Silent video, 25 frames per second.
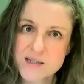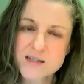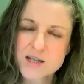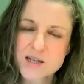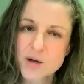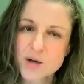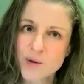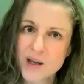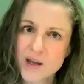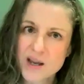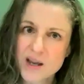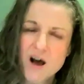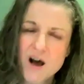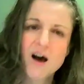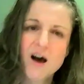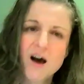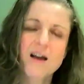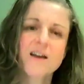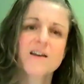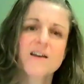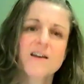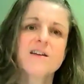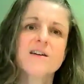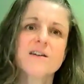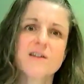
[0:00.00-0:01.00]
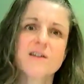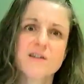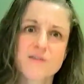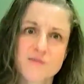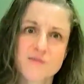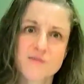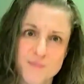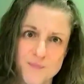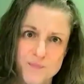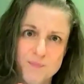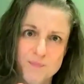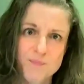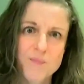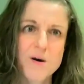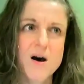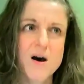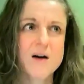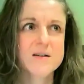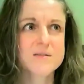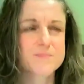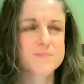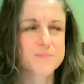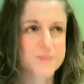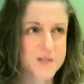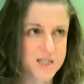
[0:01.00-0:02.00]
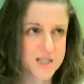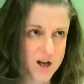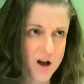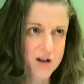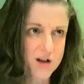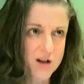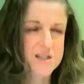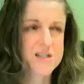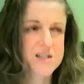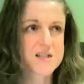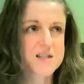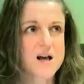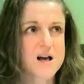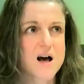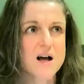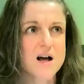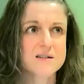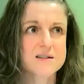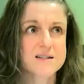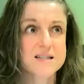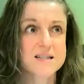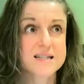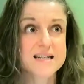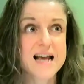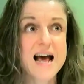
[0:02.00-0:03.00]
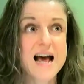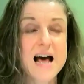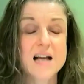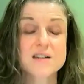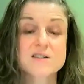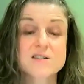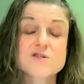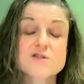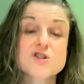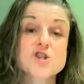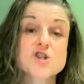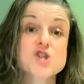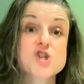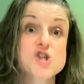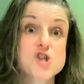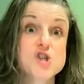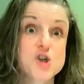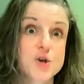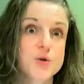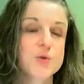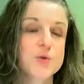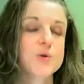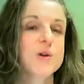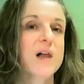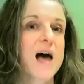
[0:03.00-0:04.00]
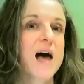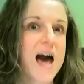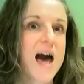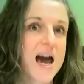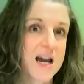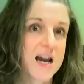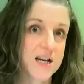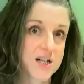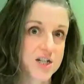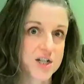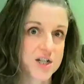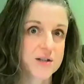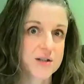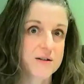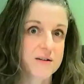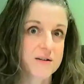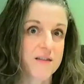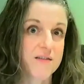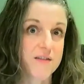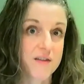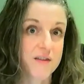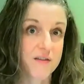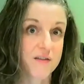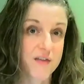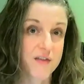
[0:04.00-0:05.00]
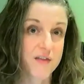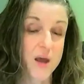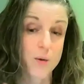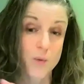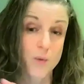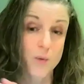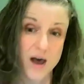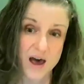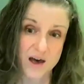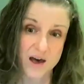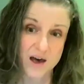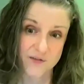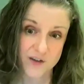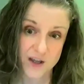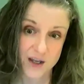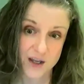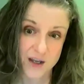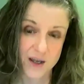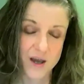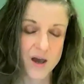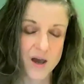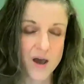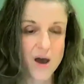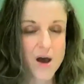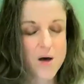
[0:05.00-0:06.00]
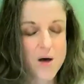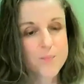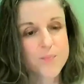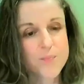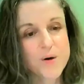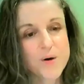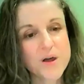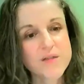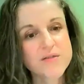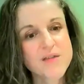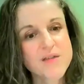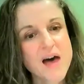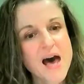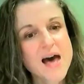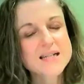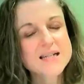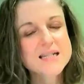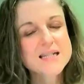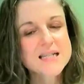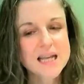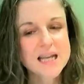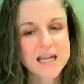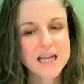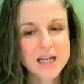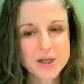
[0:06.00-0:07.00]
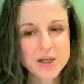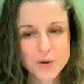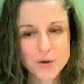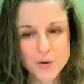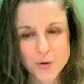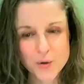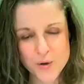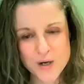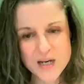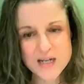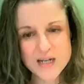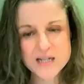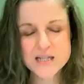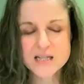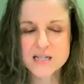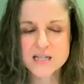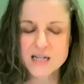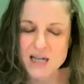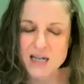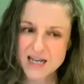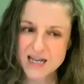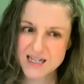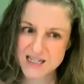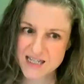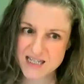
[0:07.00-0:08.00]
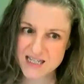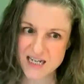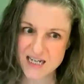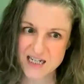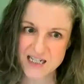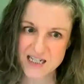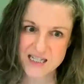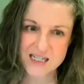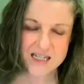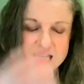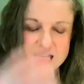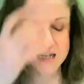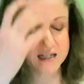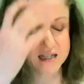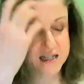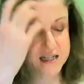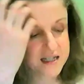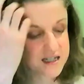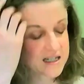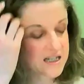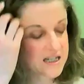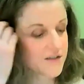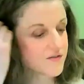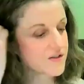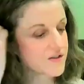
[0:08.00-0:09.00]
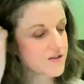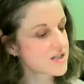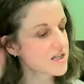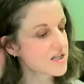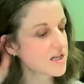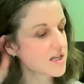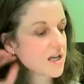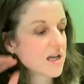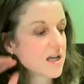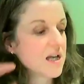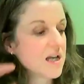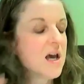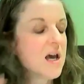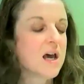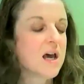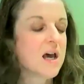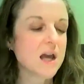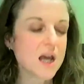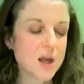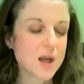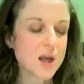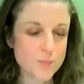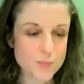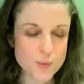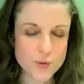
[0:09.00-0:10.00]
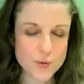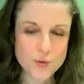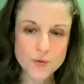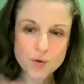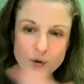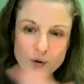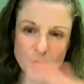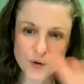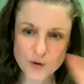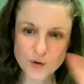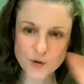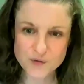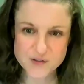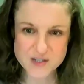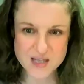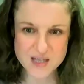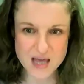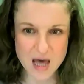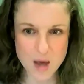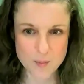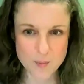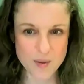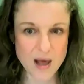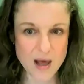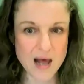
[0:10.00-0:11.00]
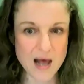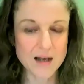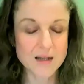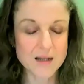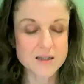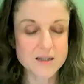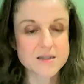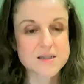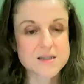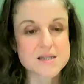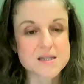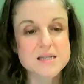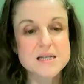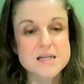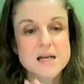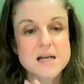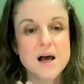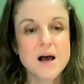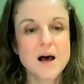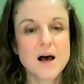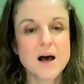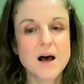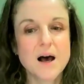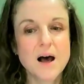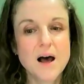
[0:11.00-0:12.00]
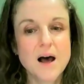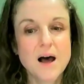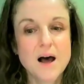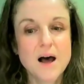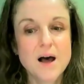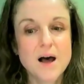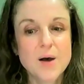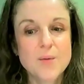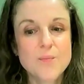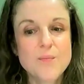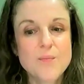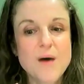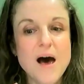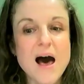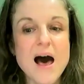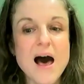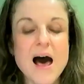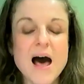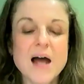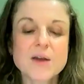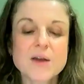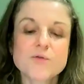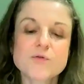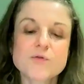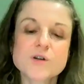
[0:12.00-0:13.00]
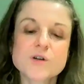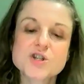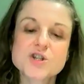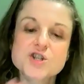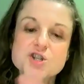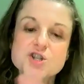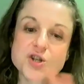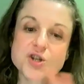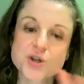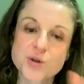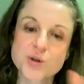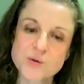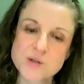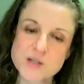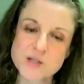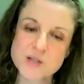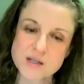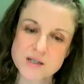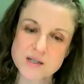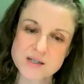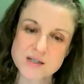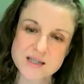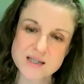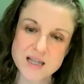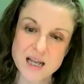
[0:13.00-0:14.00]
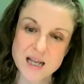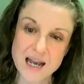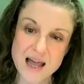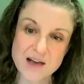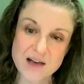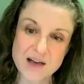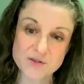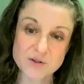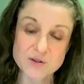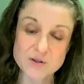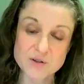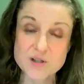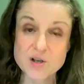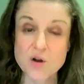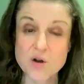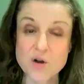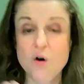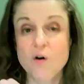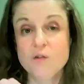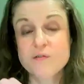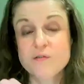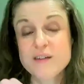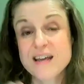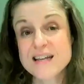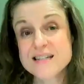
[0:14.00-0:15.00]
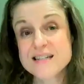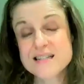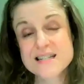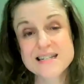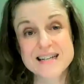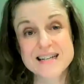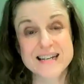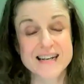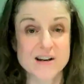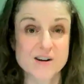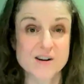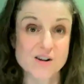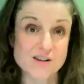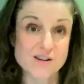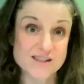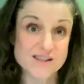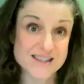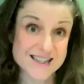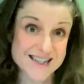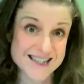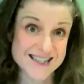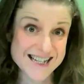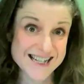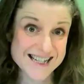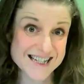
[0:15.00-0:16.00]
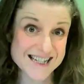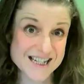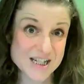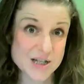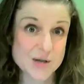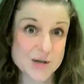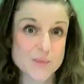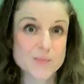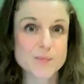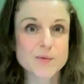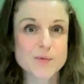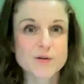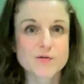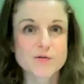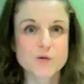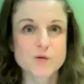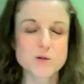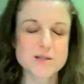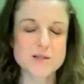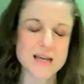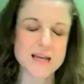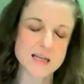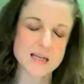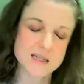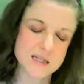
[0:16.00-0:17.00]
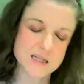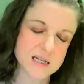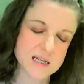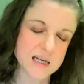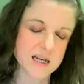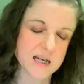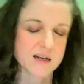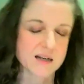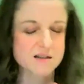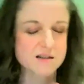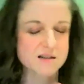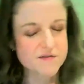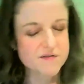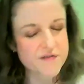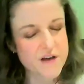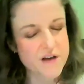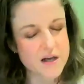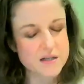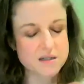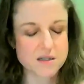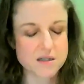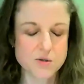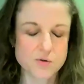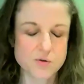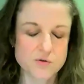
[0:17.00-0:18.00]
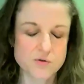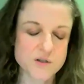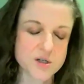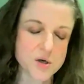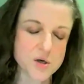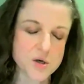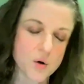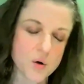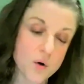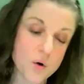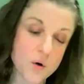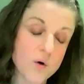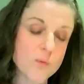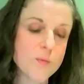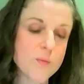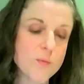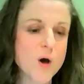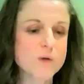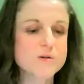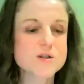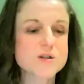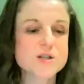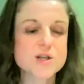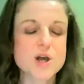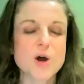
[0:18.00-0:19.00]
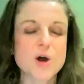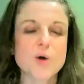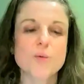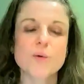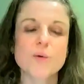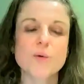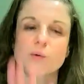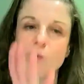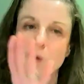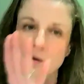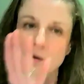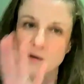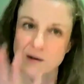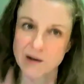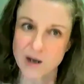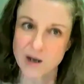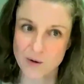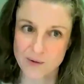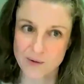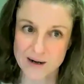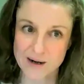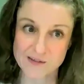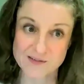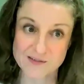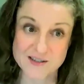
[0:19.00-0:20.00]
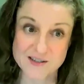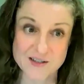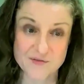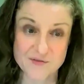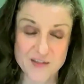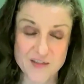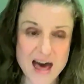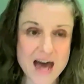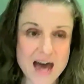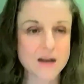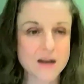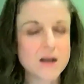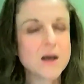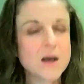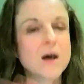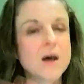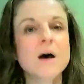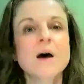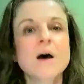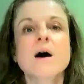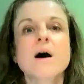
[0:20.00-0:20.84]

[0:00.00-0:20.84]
And so we kind of started to understand the dual action that they were having, but that increased insulin sensitivity improves that balance, and reduces the levels of insulin in our system. And of course, insulin is a fat storage hormone, so we want low levels of that.